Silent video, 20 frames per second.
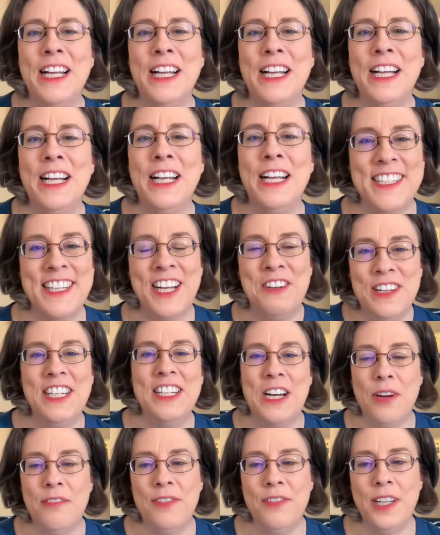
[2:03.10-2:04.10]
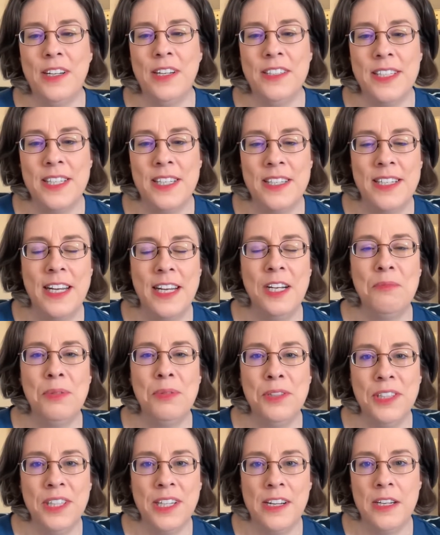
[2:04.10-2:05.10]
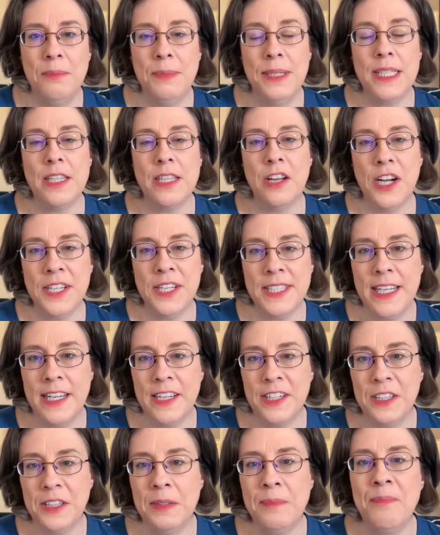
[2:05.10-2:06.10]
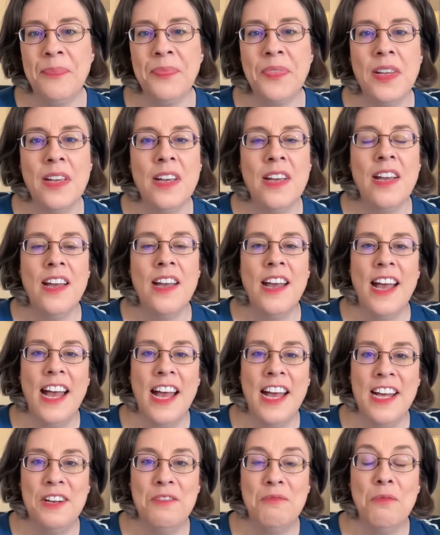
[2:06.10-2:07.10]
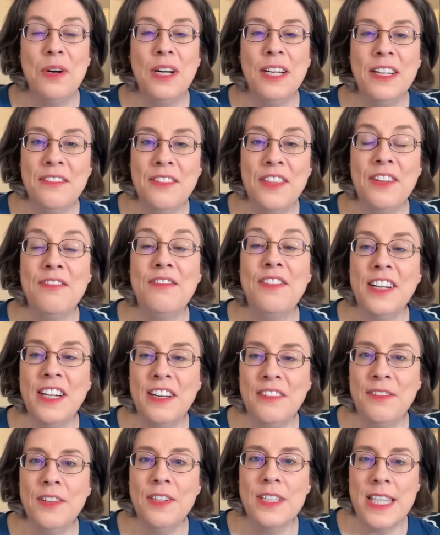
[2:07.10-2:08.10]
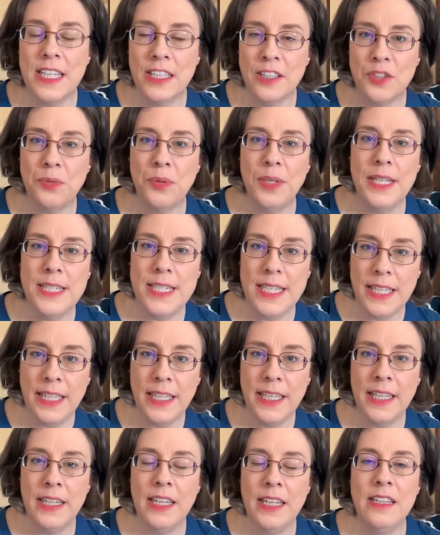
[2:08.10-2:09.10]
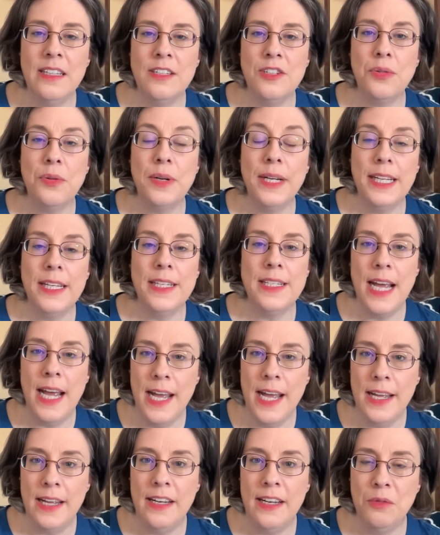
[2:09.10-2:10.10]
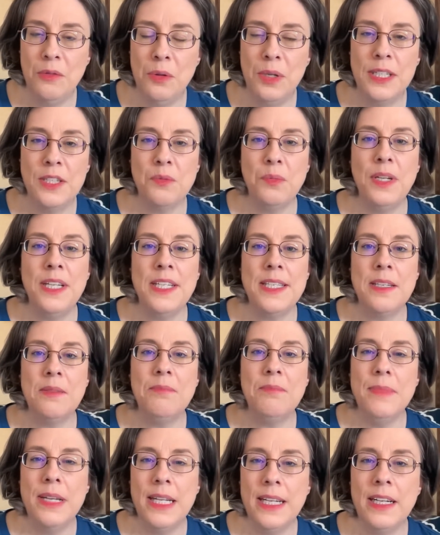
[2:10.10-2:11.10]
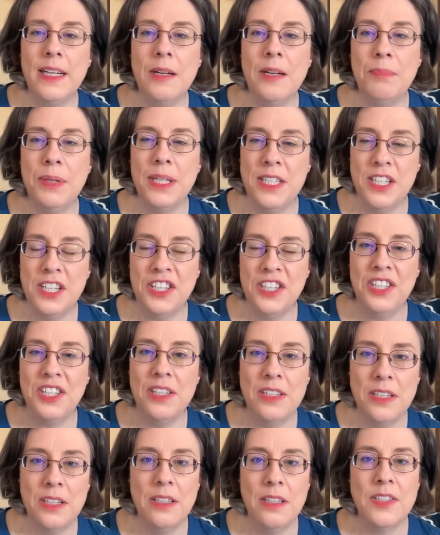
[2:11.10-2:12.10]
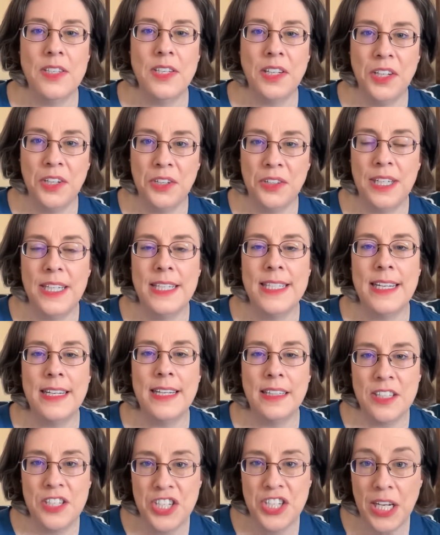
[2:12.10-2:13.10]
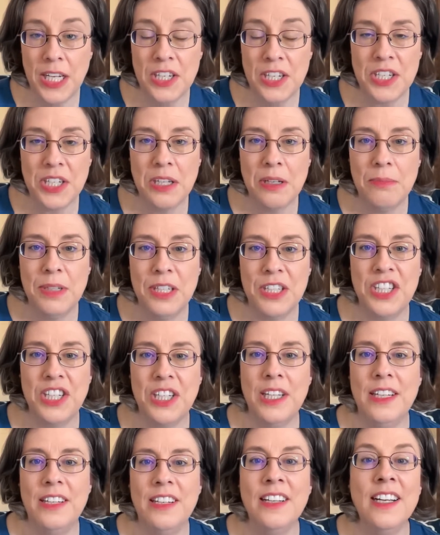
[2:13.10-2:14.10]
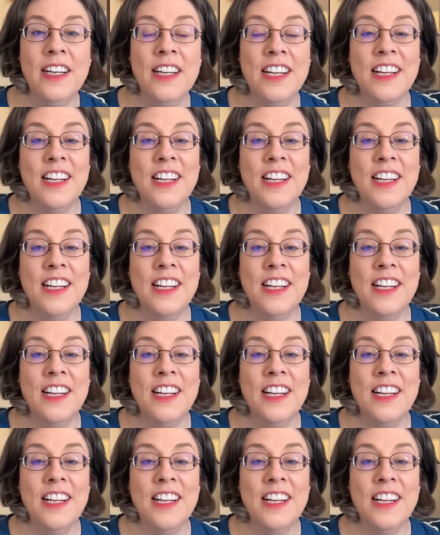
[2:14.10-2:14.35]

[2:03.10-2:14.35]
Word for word: practice, I co-founded a nonprofit called Sustainable Economies Law Center. And one of the very first things we did in 2010 was we submitted a petition to the Securities and Exchange Commission